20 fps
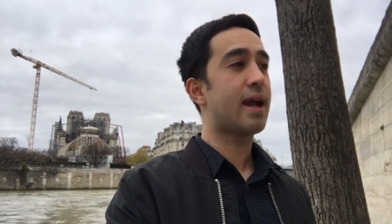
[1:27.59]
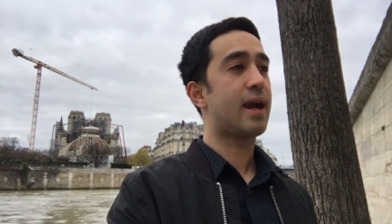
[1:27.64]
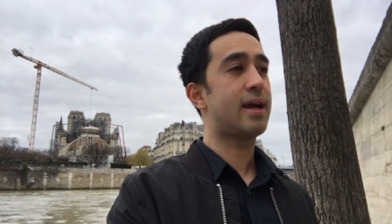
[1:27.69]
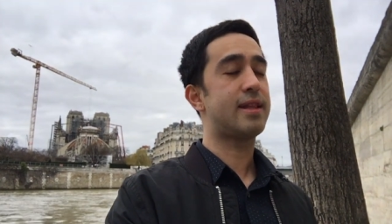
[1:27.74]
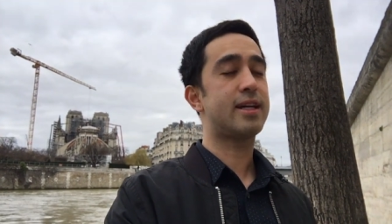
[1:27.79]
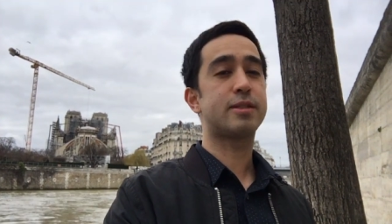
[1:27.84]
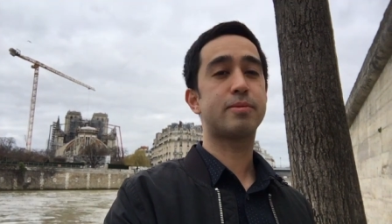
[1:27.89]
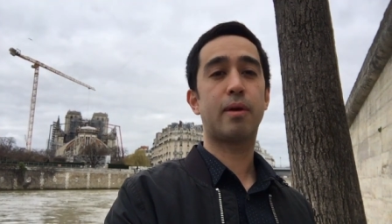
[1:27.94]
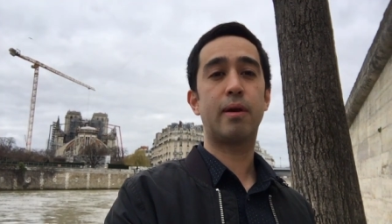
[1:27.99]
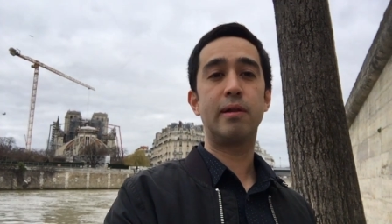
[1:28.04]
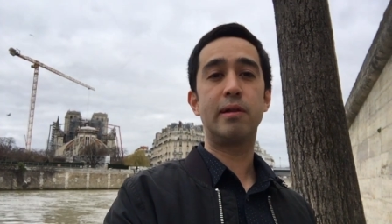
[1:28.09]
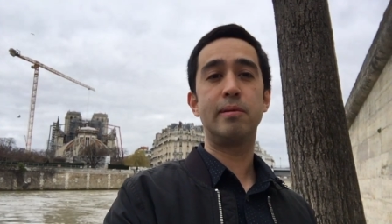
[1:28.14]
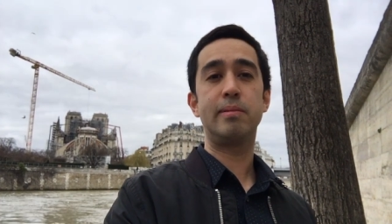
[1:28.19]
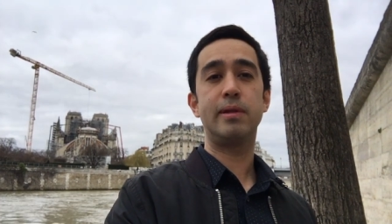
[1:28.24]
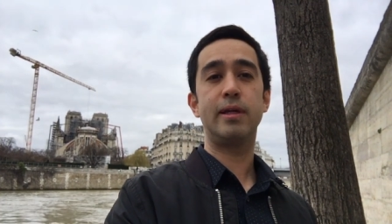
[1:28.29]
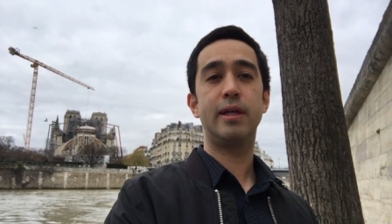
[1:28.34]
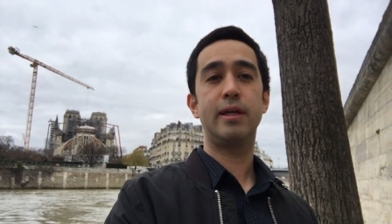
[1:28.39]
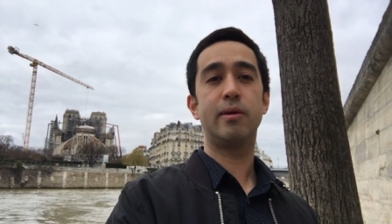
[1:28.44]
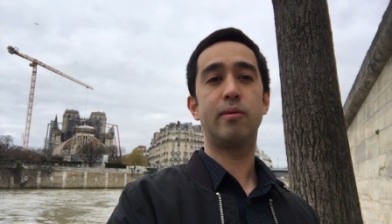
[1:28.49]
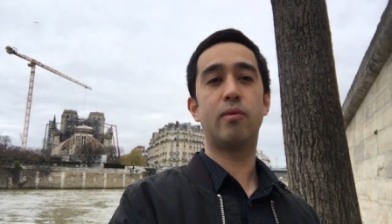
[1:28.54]
And that's
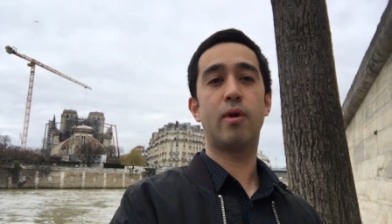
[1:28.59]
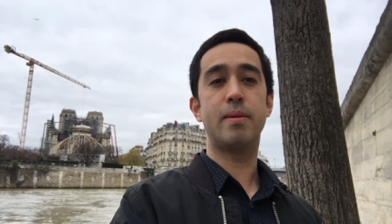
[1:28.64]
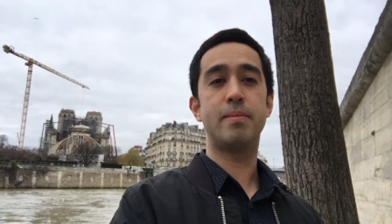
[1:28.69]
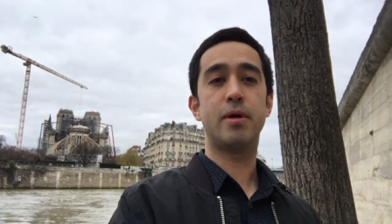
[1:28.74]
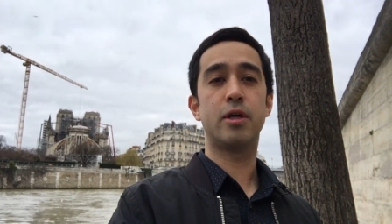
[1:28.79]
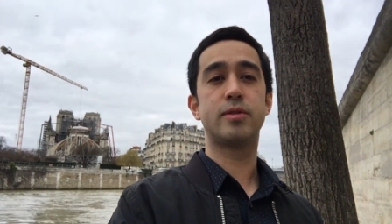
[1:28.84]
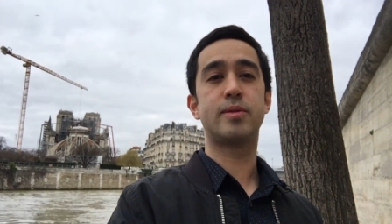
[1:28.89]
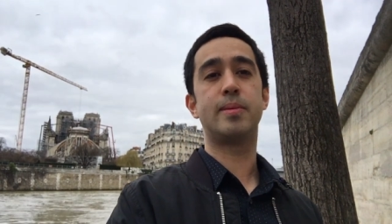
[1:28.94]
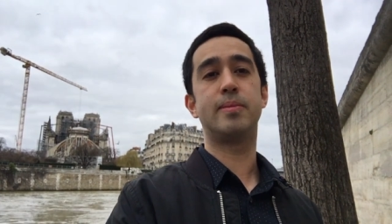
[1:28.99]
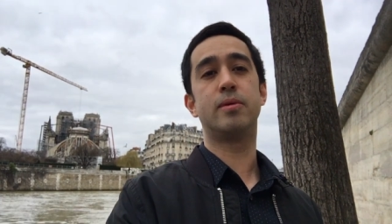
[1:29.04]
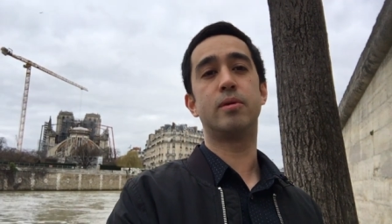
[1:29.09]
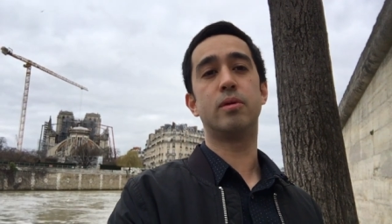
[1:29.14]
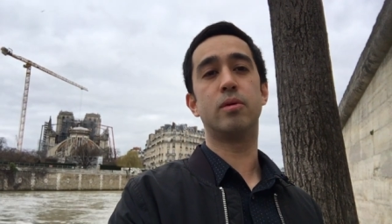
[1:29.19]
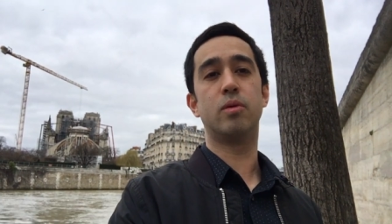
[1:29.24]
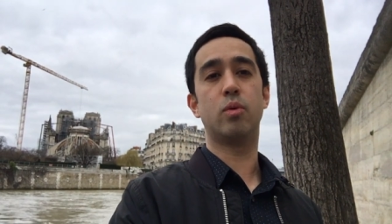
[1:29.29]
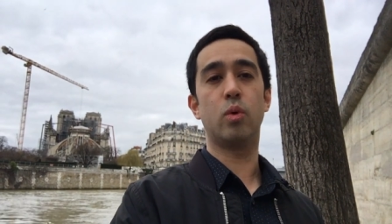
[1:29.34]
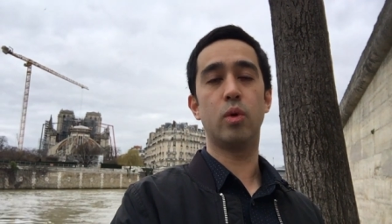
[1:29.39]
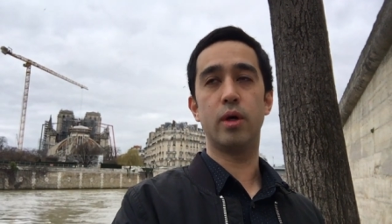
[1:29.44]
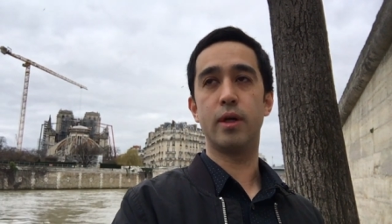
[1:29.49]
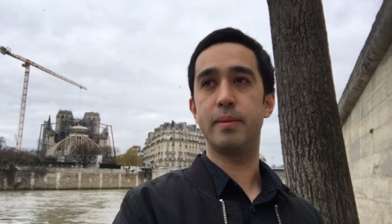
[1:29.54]
probably what most people
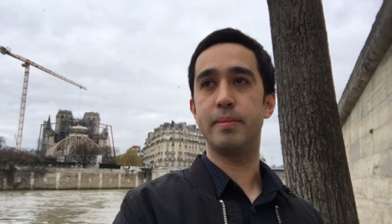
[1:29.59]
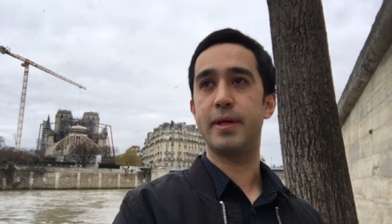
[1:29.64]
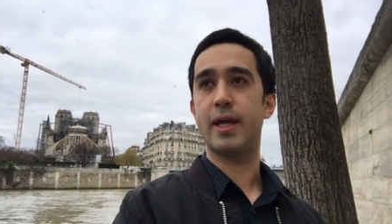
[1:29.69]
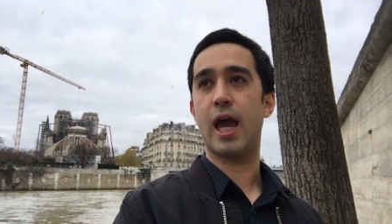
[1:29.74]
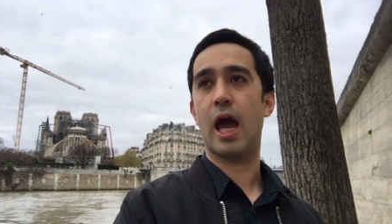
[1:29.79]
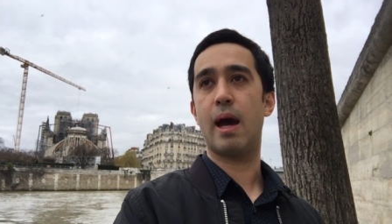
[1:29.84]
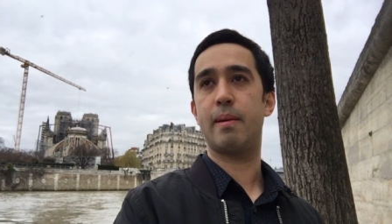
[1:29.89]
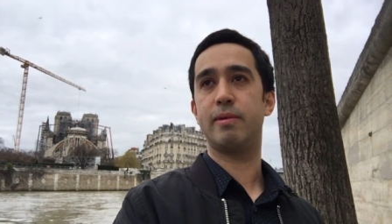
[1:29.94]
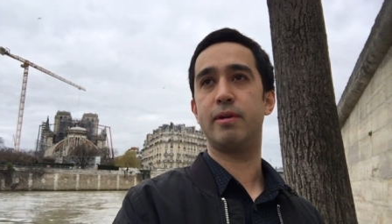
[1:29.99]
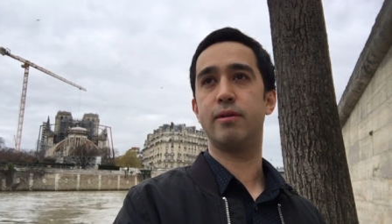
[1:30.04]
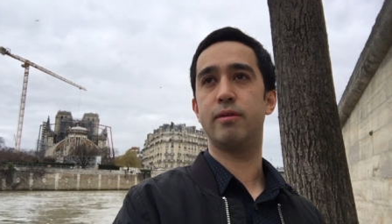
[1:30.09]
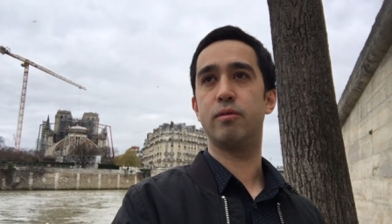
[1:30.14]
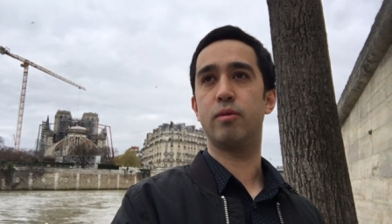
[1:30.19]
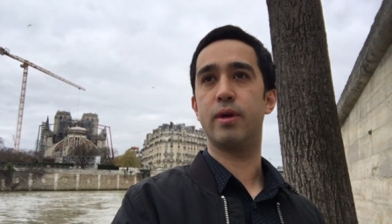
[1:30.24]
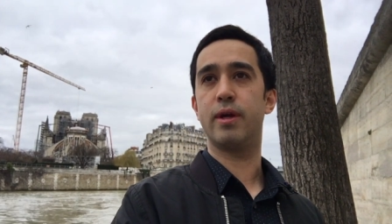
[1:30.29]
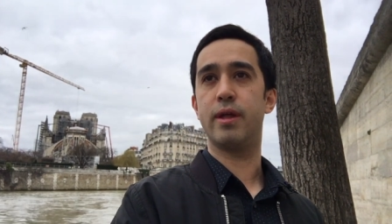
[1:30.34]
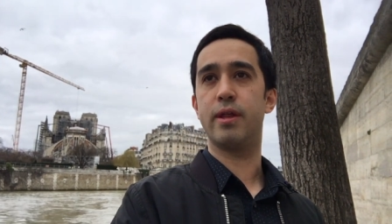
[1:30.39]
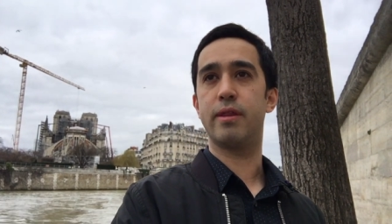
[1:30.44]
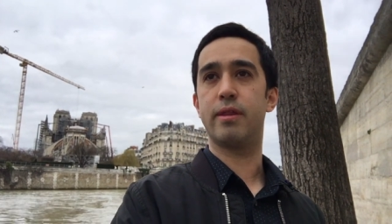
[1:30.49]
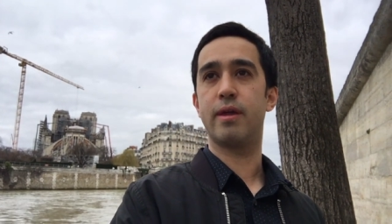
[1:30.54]
would be happy
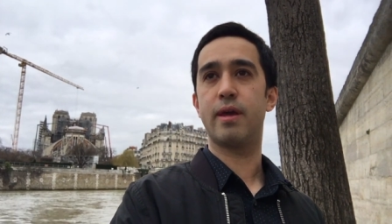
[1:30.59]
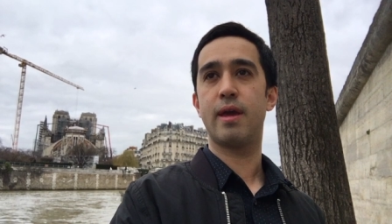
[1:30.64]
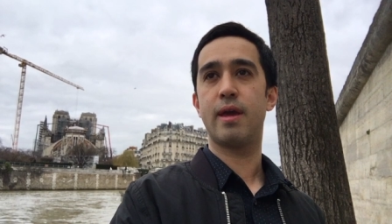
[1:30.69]
with